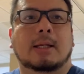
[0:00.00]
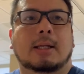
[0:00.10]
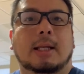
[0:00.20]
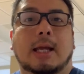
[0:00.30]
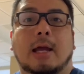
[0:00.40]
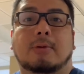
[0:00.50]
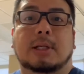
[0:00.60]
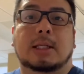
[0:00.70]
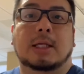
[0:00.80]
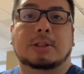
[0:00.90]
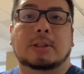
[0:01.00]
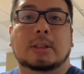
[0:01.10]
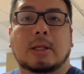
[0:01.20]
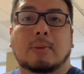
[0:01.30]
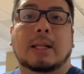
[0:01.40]
like accreditation,
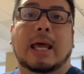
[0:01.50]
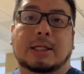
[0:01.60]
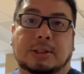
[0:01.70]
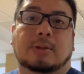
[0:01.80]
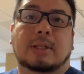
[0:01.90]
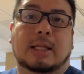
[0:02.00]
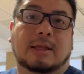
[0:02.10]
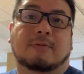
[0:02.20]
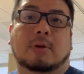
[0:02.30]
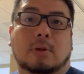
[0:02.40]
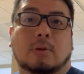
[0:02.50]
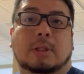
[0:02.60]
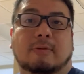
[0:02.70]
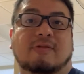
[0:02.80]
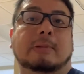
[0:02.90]
they will ask you that, if you know
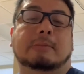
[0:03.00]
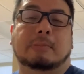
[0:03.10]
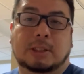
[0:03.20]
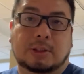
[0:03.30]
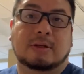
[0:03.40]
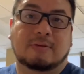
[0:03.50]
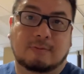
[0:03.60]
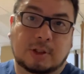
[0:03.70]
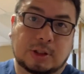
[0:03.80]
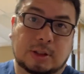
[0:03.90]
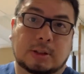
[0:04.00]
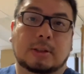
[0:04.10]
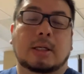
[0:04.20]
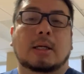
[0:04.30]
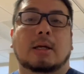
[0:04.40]
the mission and vision
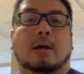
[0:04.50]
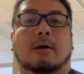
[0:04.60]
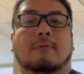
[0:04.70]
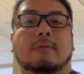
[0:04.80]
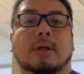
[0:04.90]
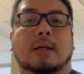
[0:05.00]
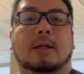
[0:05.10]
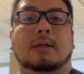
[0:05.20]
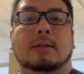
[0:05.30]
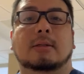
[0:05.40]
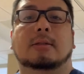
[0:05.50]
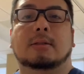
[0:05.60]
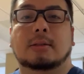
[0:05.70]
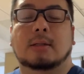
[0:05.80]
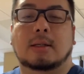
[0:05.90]
of the
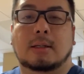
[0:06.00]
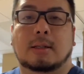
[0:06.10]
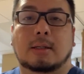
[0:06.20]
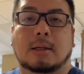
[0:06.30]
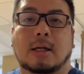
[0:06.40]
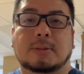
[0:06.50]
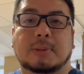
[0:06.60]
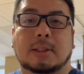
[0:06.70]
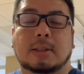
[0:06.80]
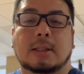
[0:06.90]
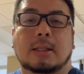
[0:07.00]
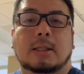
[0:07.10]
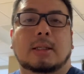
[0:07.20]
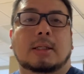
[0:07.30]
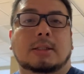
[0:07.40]
hospital.
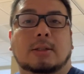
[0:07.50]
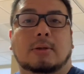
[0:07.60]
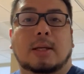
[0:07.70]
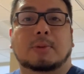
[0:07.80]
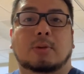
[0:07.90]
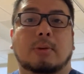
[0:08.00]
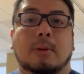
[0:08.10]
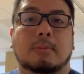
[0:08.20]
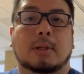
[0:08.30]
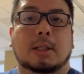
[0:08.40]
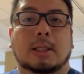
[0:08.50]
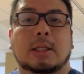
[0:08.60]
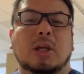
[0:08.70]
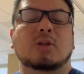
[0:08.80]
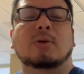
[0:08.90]
So you have to remember it, and they
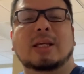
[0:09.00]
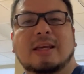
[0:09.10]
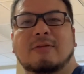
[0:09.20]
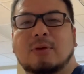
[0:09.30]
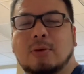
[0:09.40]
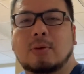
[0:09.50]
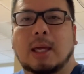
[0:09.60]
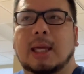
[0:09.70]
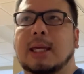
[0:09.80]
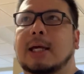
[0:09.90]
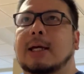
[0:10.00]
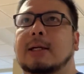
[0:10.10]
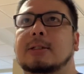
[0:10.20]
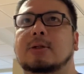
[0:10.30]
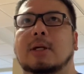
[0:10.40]
usually give you a
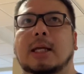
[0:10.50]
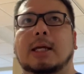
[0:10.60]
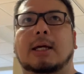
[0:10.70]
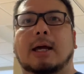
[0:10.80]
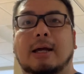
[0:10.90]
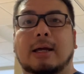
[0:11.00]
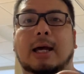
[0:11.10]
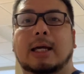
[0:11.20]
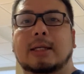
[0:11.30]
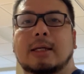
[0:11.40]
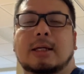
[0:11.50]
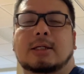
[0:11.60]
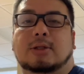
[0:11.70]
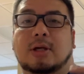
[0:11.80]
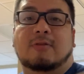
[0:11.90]
sort of like a guide.
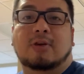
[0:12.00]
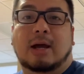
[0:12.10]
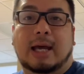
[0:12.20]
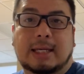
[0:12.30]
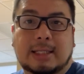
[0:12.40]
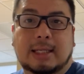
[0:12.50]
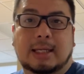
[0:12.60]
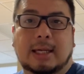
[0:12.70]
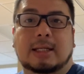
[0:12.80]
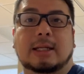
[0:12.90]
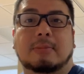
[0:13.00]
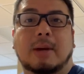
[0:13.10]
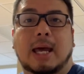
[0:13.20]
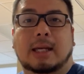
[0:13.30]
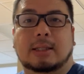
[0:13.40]
So you have your ID, and in the
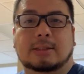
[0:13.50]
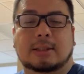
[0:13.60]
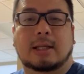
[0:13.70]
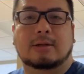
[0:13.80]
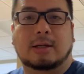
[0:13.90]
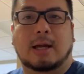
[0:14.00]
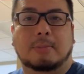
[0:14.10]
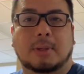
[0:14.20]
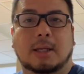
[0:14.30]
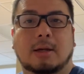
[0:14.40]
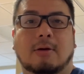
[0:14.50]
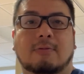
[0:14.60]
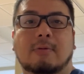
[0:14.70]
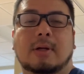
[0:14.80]
back there's another copy of